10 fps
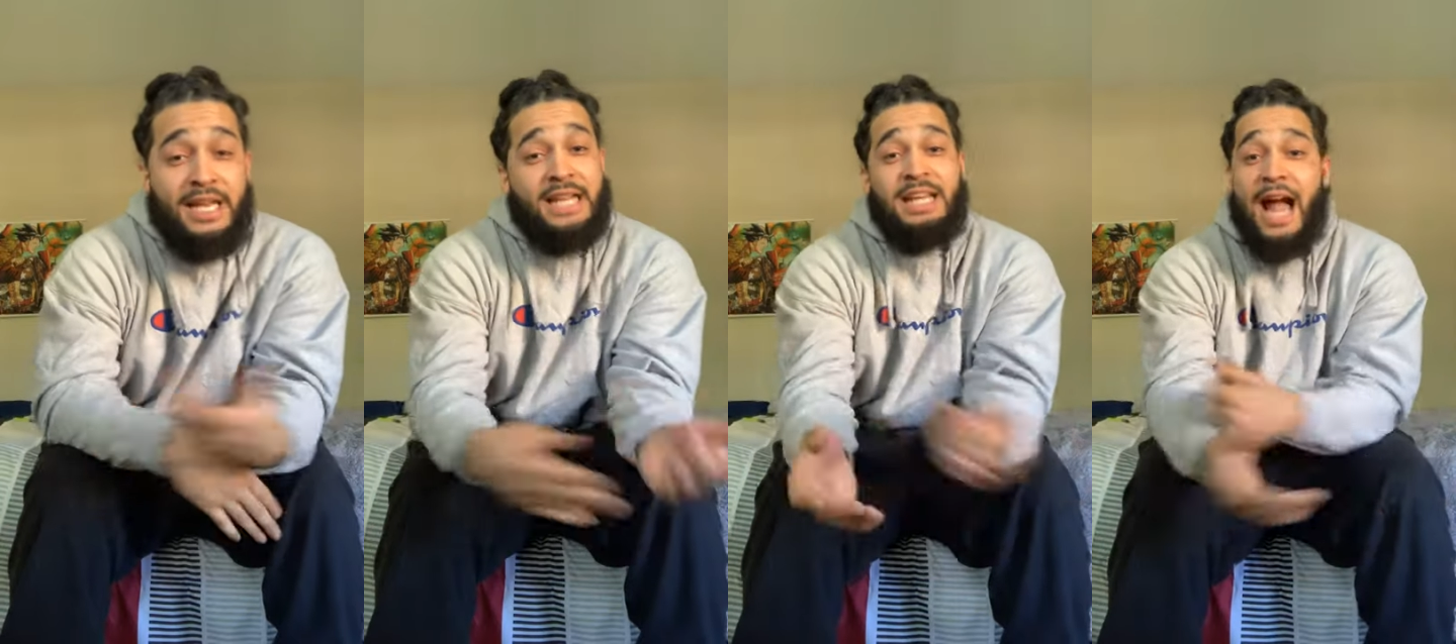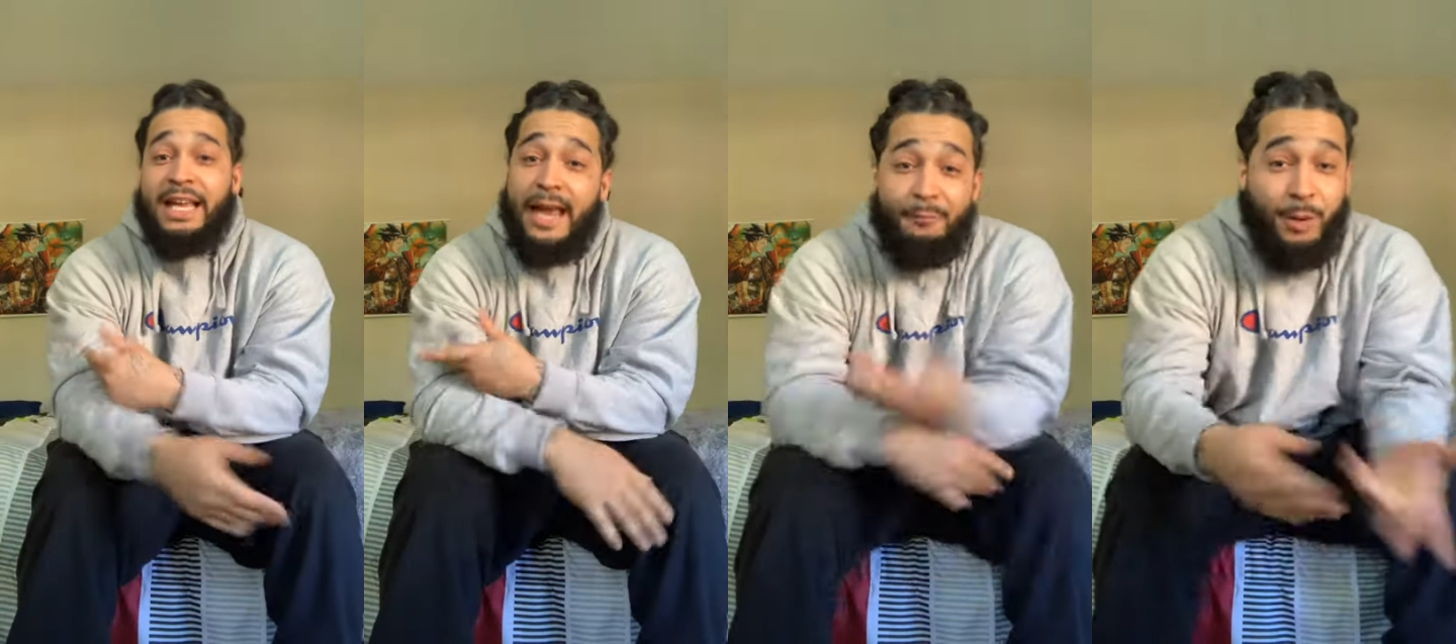Technically, I
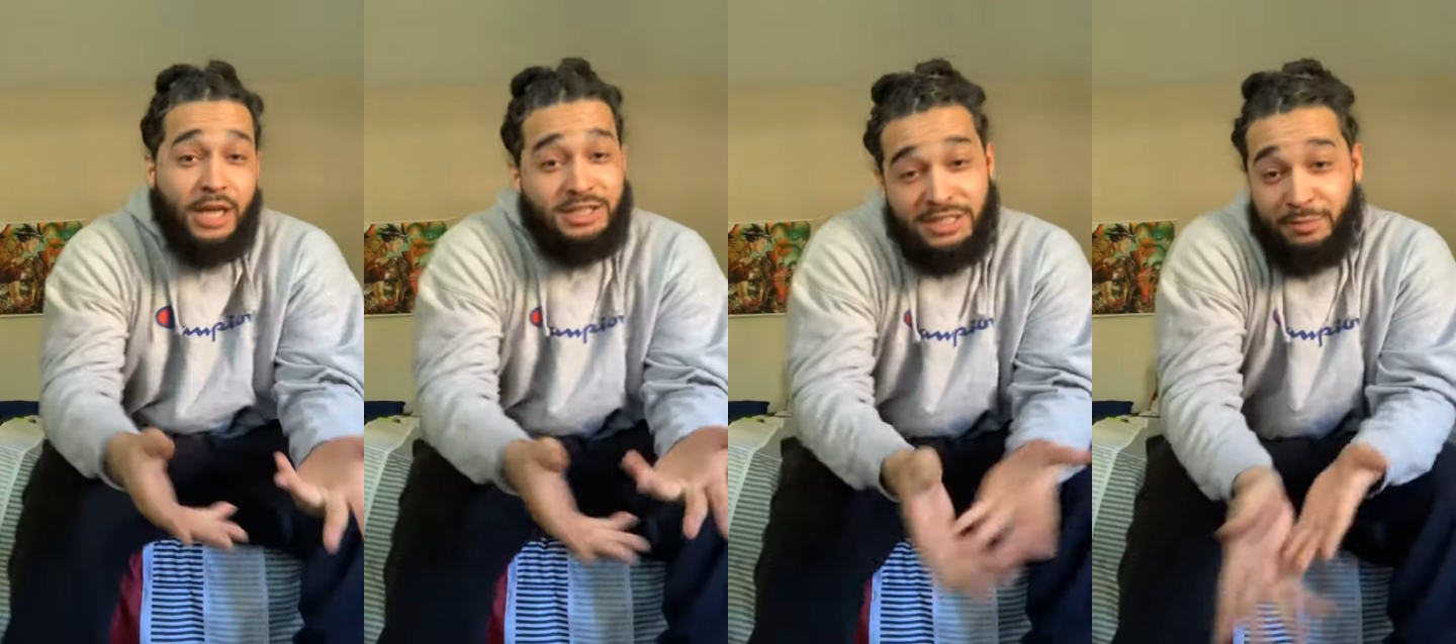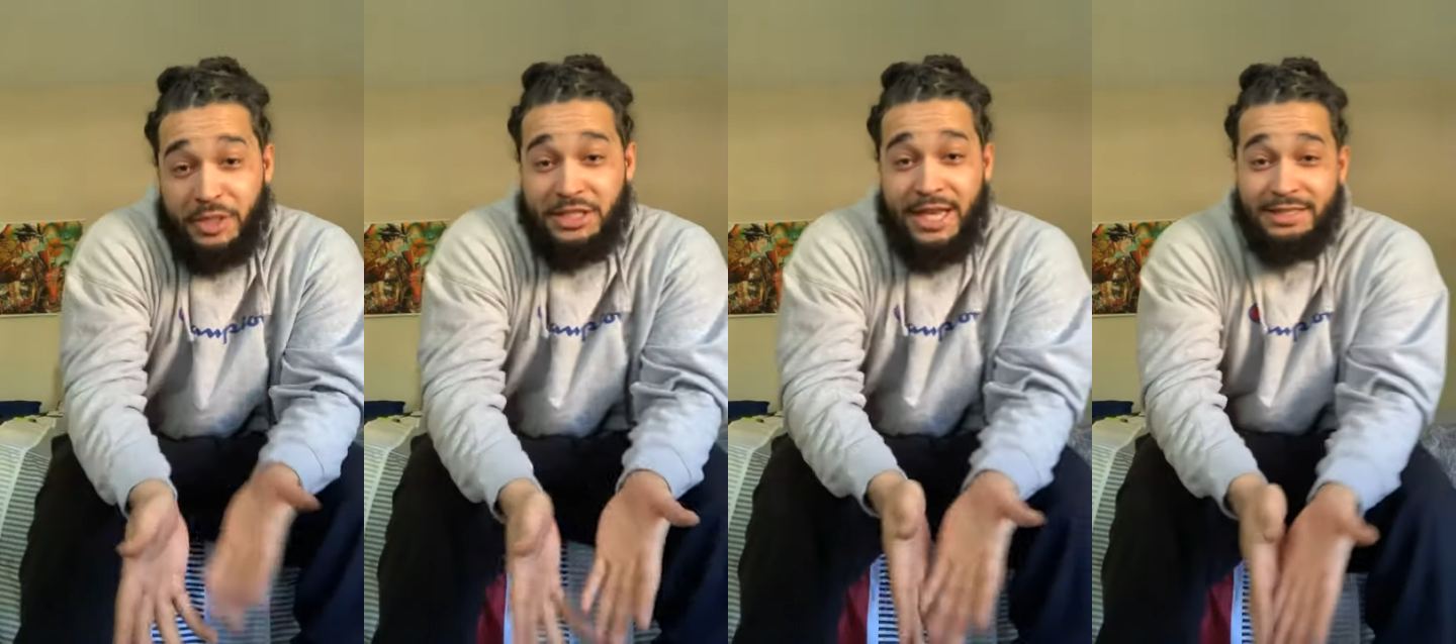can't punch this
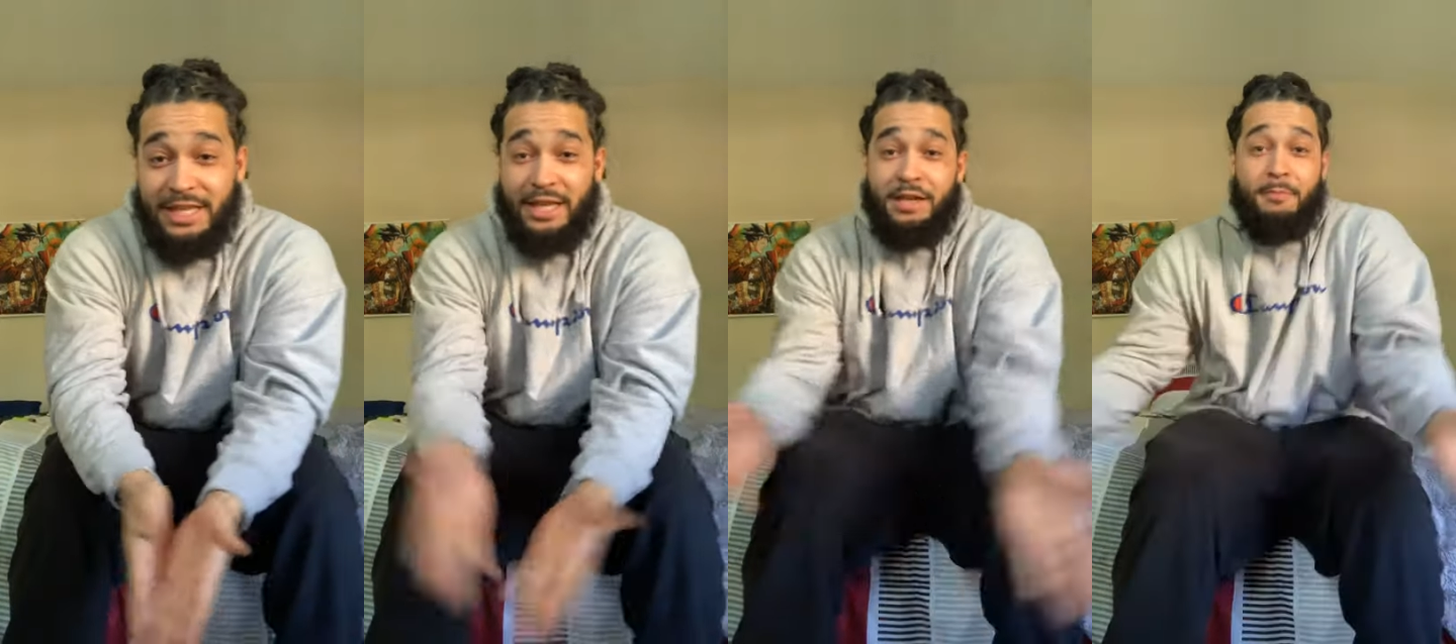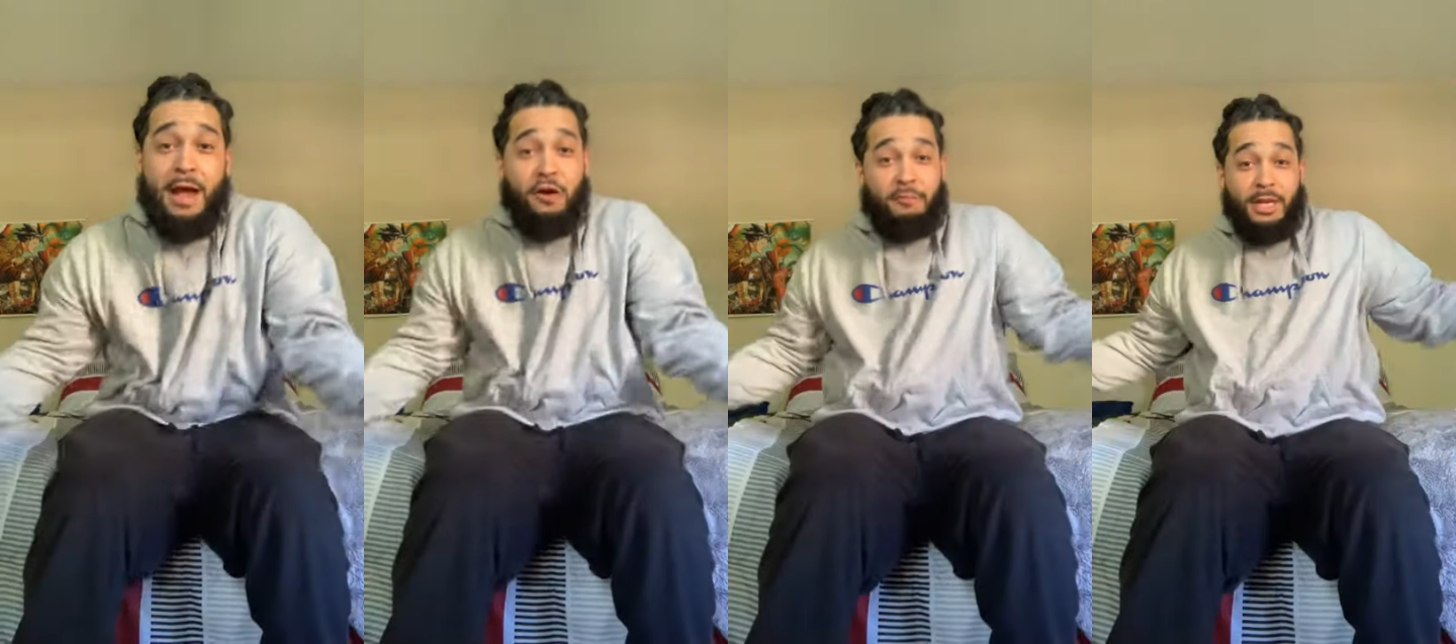bitch ass nigga in the
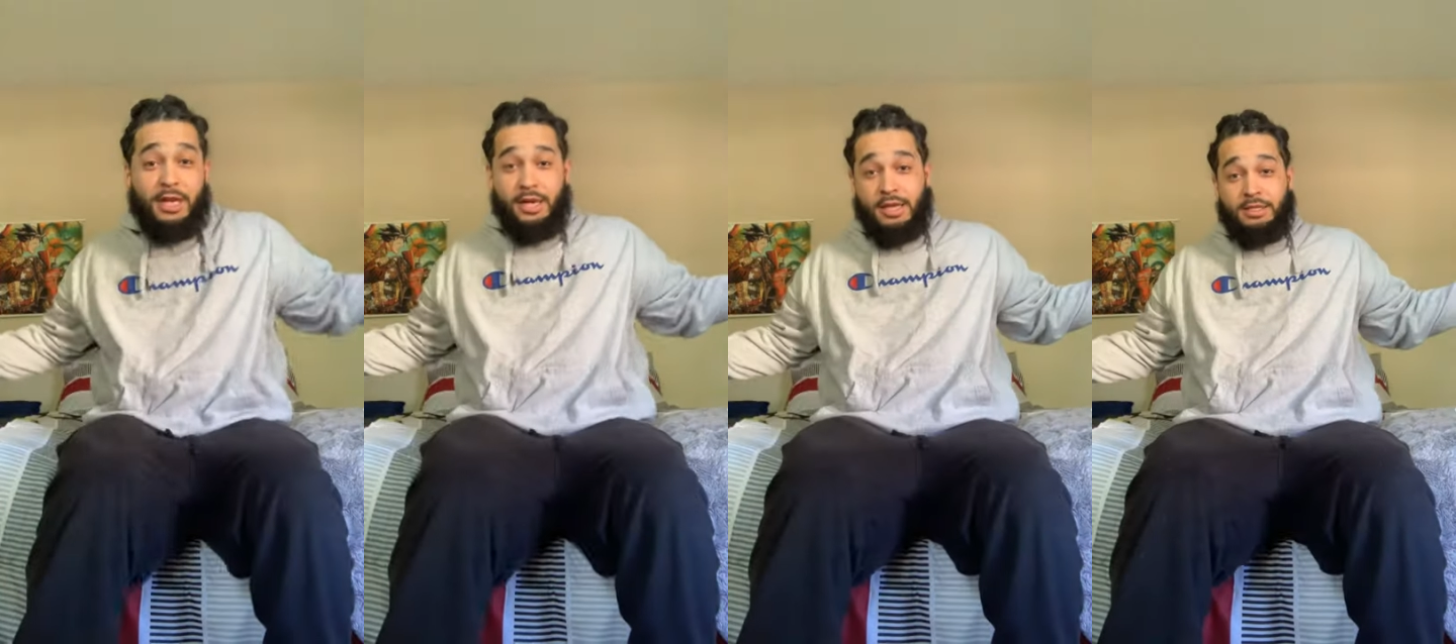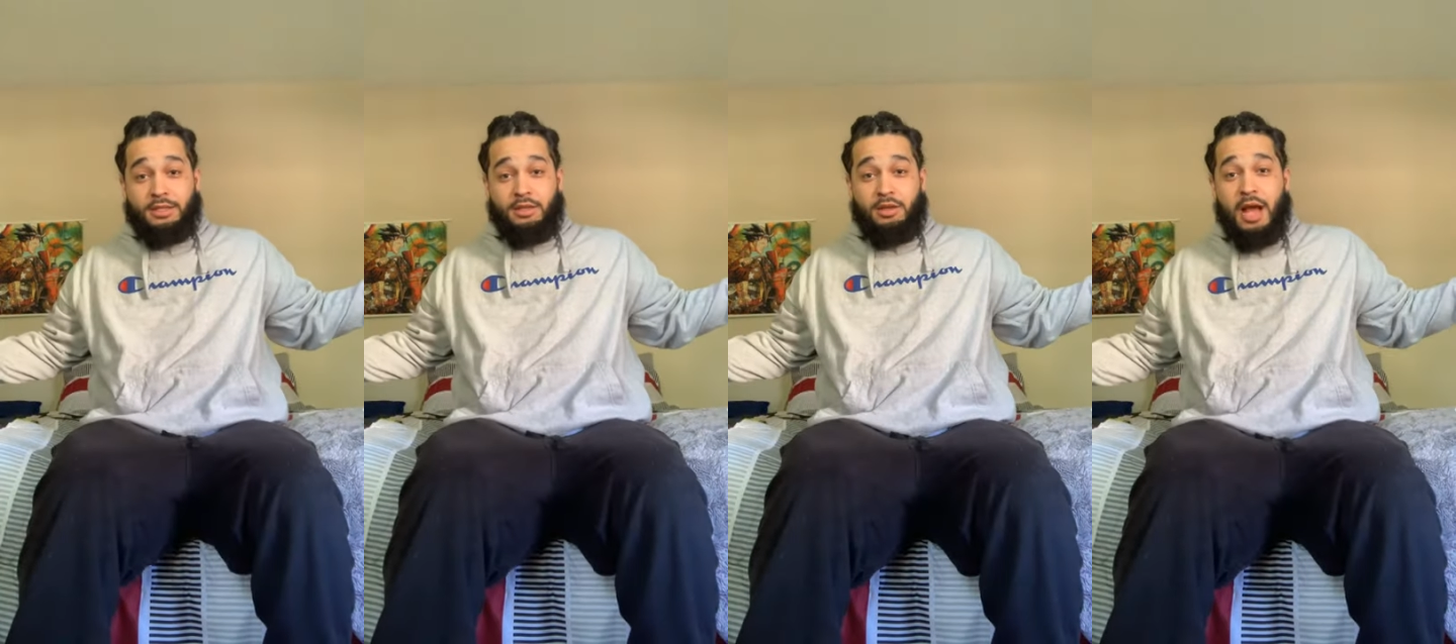mouth because